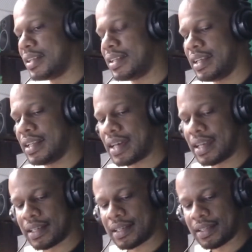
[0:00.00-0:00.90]
they'll
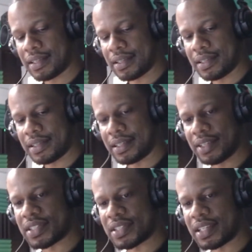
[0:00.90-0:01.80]

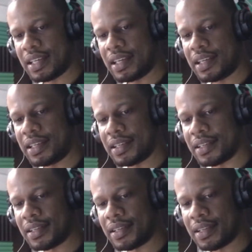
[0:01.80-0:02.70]
say, hey,
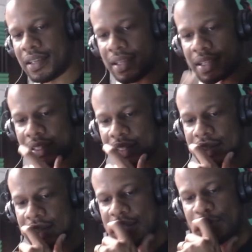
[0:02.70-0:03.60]
this
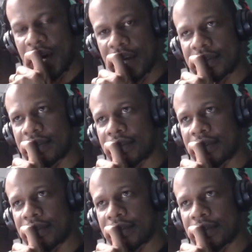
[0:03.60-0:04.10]
is smart.